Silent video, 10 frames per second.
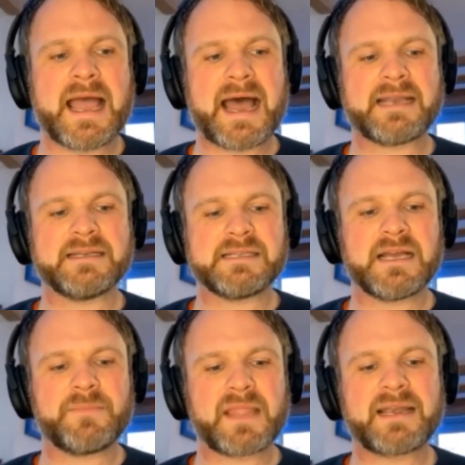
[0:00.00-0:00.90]

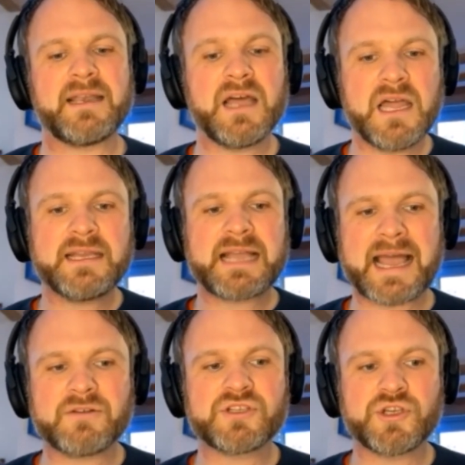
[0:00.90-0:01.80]
And learning
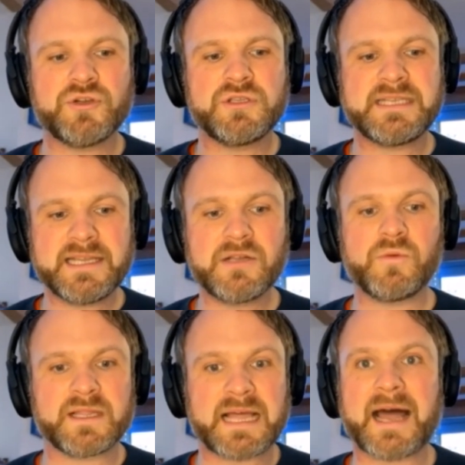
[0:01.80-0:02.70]
how to deal
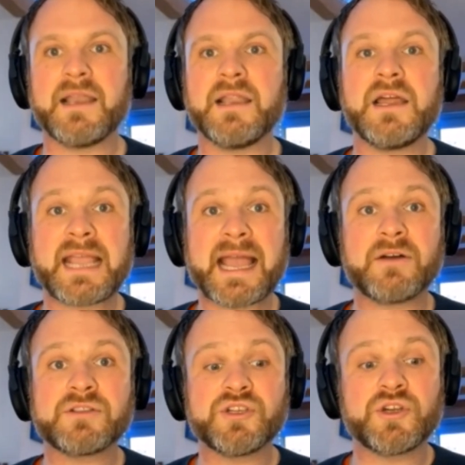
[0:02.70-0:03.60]
with that, learning
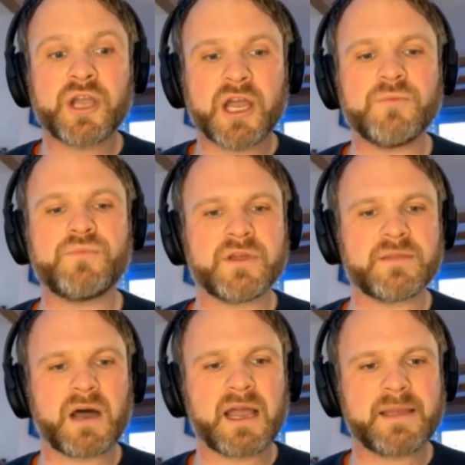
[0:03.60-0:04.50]
how to cope with
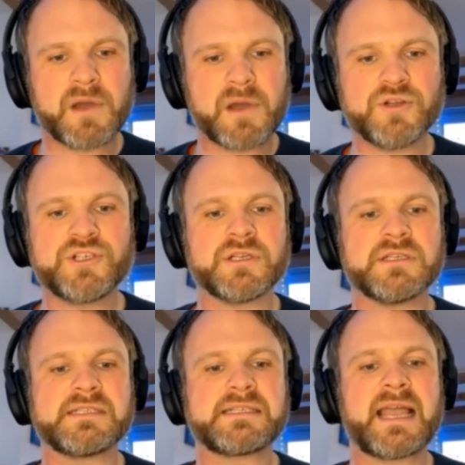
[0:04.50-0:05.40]
my
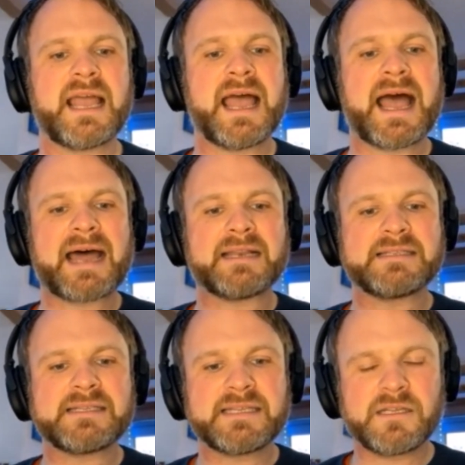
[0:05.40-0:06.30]
emotions
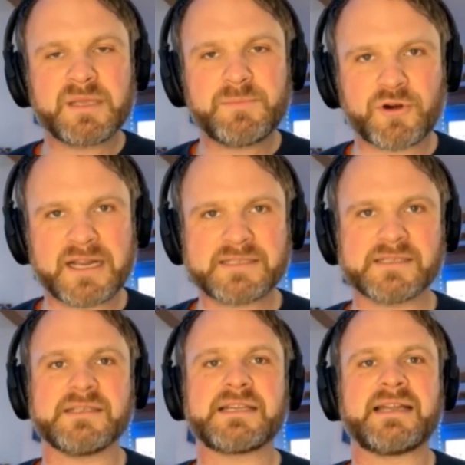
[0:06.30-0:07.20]
and still be
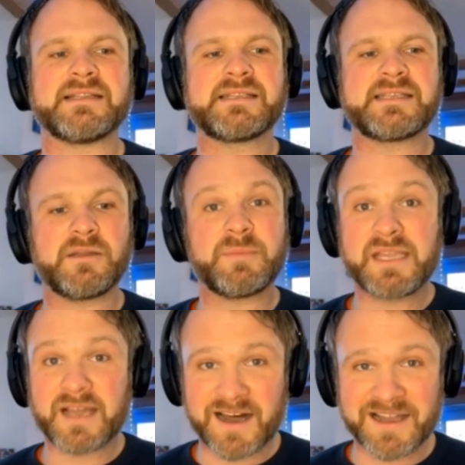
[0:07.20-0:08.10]
present and still be
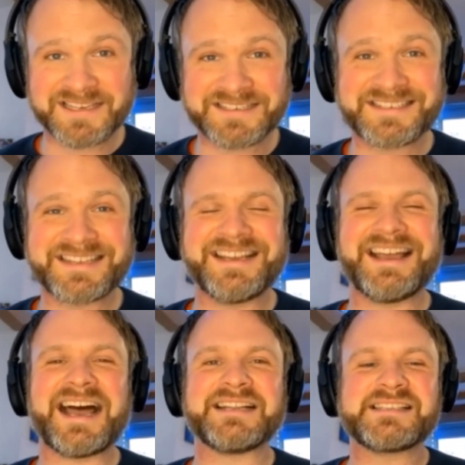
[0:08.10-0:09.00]
kind
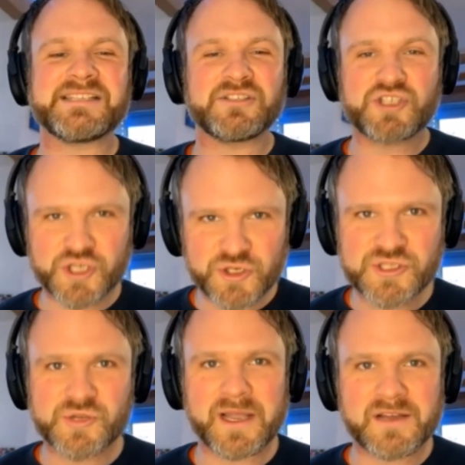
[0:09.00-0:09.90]
and still choose
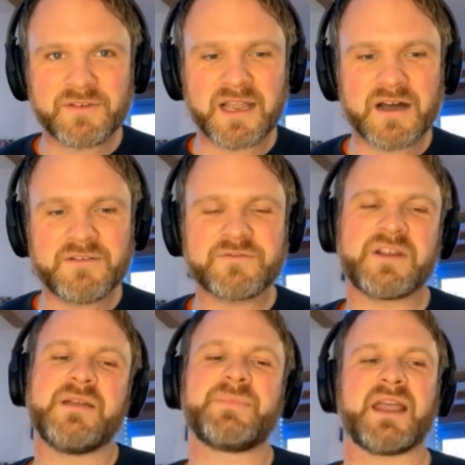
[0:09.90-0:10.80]
the way of love.
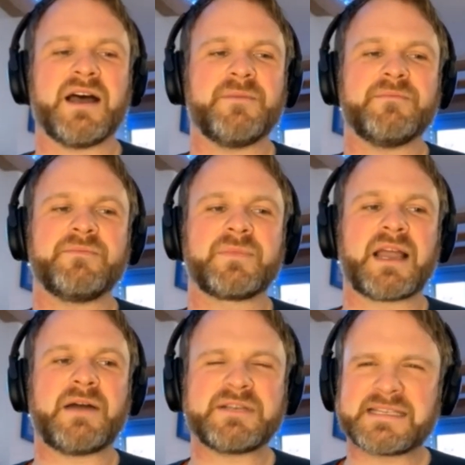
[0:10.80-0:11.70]

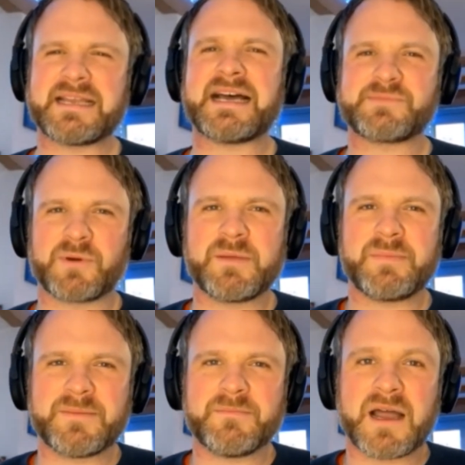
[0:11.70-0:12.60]
I would say that's probably
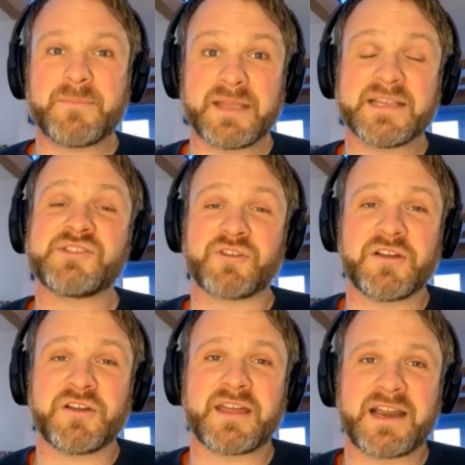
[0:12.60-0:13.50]
been my biggest
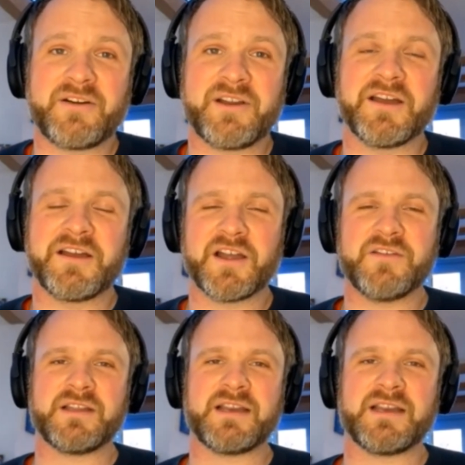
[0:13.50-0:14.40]
growth area over
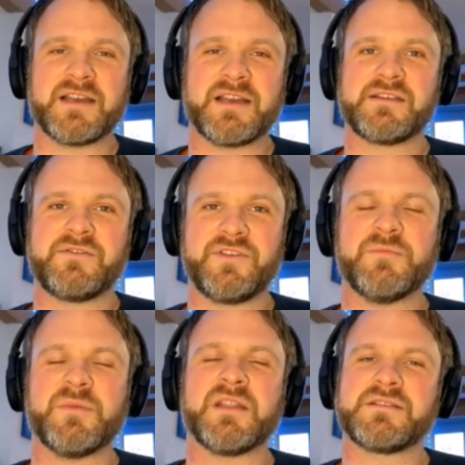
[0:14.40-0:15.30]
the last few
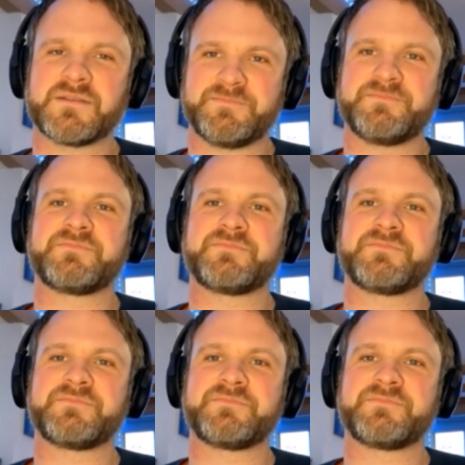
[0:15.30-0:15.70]
months.